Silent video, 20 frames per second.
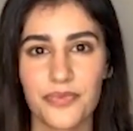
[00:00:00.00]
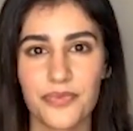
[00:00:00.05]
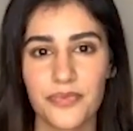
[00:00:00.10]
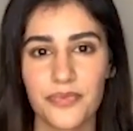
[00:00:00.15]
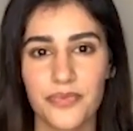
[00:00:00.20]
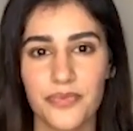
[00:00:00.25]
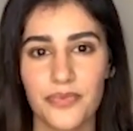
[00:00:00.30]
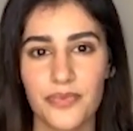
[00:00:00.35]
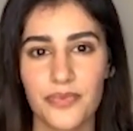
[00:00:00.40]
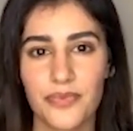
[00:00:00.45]

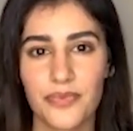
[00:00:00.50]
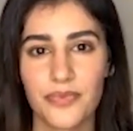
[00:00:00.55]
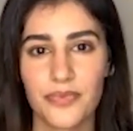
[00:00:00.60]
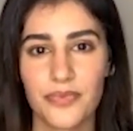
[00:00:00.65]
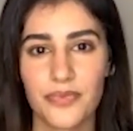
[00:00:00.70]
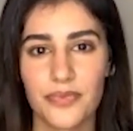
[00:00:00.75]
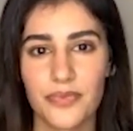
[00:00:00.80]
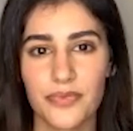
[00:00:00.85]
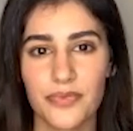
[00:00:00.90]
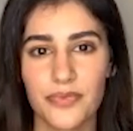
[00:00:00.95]

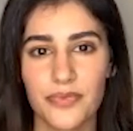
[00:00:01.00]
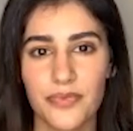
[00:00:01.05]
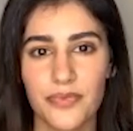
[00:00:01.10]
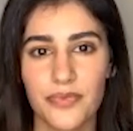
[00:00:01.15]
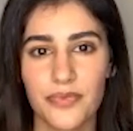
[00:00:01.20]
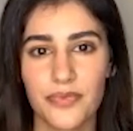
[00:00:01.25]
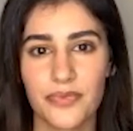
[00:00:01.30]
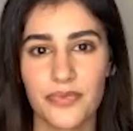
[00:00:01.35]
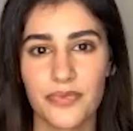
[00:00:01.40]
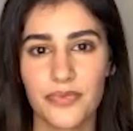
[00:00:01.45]

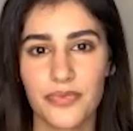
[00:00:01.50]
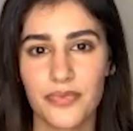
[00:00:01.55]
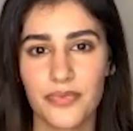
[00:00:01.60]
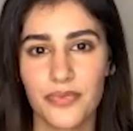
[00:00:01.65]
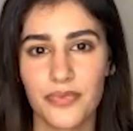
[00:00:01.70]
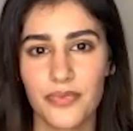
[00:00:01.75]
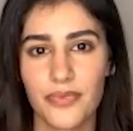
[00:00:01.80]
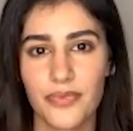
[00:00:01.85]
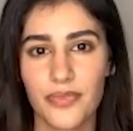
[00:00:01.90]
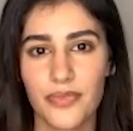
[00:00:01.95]

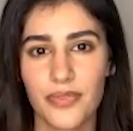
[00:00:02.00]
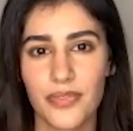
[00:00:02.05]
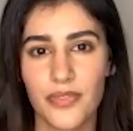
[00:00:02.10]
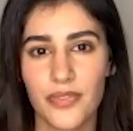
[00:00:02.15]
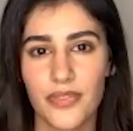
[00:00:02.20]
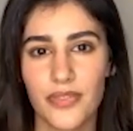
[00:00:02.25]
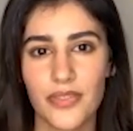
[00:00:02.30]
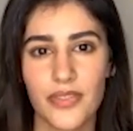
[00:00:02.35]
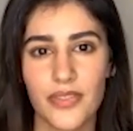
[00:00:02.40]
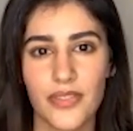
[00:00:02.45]

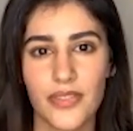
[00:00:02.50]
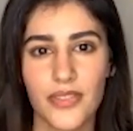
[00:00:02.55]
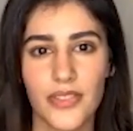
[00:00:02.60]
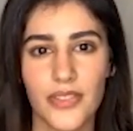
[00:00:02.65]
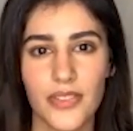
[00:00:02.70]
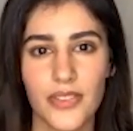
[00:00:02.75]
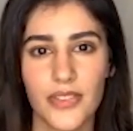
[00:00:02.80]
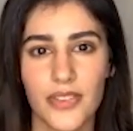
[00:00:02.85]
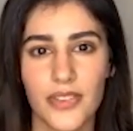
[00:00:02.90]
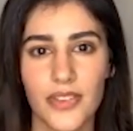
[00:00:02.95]

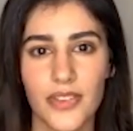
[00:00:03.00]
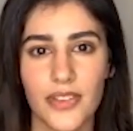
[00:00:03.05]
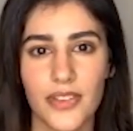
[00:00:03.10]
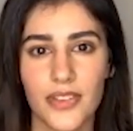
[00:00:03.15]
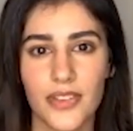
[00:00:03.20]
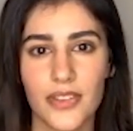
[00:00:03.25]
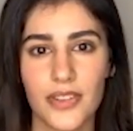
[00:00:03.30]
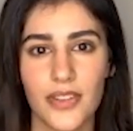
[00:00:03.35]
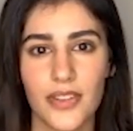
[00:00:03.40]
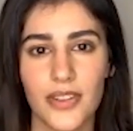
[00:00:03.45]

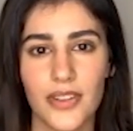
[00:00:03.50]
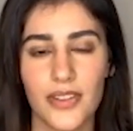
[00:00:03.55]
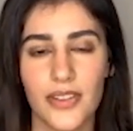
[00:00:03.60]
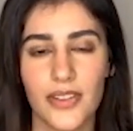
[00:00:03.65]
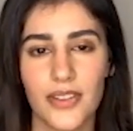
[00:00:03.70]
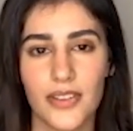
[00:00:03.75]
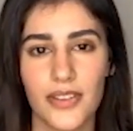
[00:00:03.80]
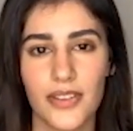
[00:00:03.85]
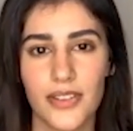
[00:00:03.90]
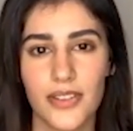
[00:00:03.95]

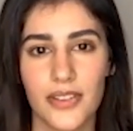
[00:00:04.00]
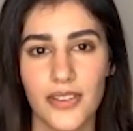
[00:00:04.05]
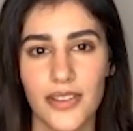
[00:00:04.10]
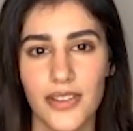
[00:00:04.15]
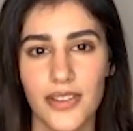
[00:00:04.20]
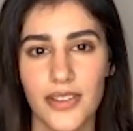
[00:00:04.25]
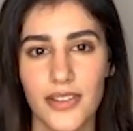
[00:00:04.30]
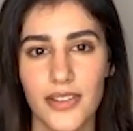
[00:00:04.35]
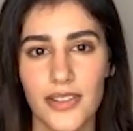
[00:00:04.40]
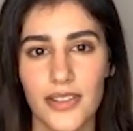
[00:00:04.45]

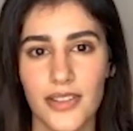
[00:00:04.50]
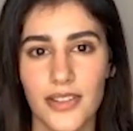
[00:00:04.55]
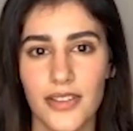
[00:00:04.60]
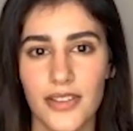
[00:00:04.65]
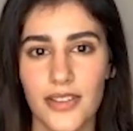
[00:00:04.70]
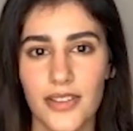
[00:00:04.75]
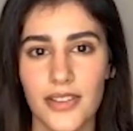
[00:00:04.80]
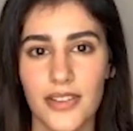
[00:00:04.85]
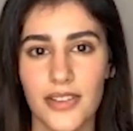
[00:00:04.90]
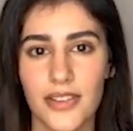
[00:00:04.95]

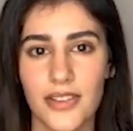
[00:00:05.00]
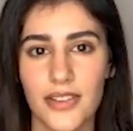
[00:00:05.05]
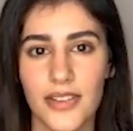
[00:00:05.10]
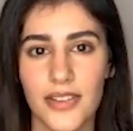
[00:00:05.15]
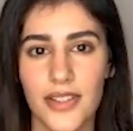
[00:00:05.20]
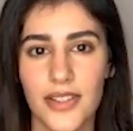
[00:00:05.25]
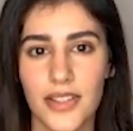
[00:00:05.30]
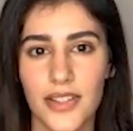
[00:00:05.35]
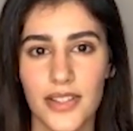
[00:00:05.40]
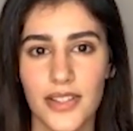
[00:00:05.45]

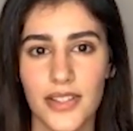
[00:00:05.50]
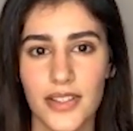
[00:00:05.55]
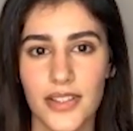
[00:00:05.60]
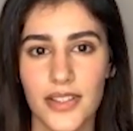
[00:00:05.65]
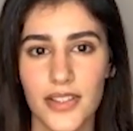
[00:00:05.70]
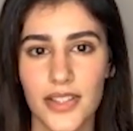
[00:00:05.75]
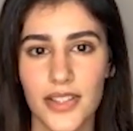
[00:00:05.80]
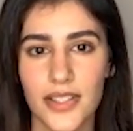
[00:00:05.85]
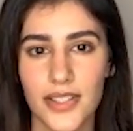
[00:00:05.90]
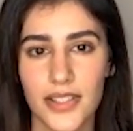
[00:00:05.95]

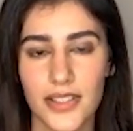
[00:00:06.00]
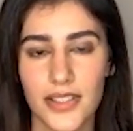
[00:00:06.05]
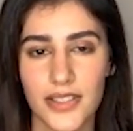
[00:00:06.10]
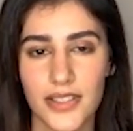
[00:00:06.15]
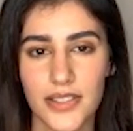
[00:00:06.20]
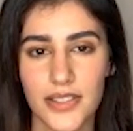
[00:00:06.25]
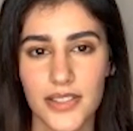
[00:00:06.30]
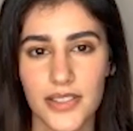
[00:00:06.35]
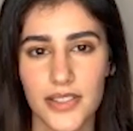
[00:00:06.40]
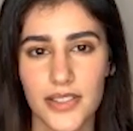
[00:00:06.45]

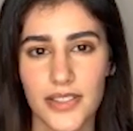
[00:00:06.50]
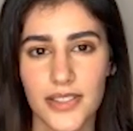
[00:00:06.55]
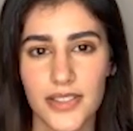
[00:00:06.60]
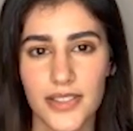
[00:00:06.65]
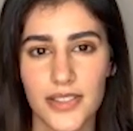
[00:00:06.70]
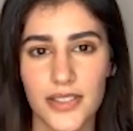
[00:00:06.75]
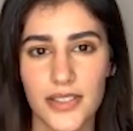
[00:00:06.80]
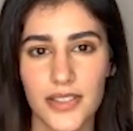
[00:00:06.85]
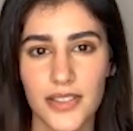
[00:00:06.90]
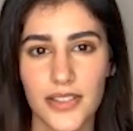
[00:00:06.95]

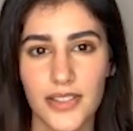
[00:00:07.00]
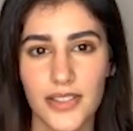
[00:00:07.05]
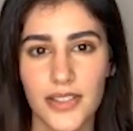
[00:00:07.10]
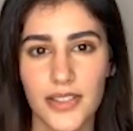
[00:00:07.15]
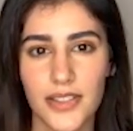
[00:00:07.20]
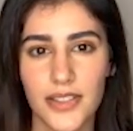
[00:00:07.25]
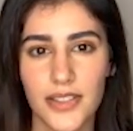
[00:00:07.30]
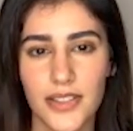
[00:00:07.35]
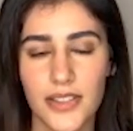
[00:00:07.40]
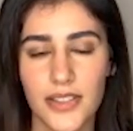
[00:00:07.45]

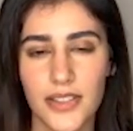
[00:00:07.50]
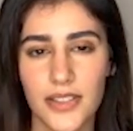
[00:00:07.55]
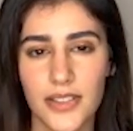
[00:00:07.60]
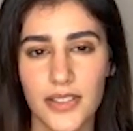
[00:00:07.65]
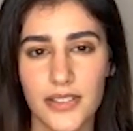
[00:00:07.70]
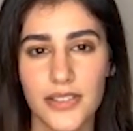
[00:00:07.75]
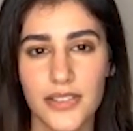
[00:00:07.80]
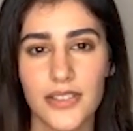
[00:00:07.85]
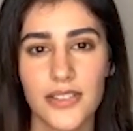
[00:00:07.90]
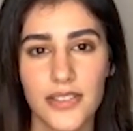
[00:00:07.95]
(not speaking)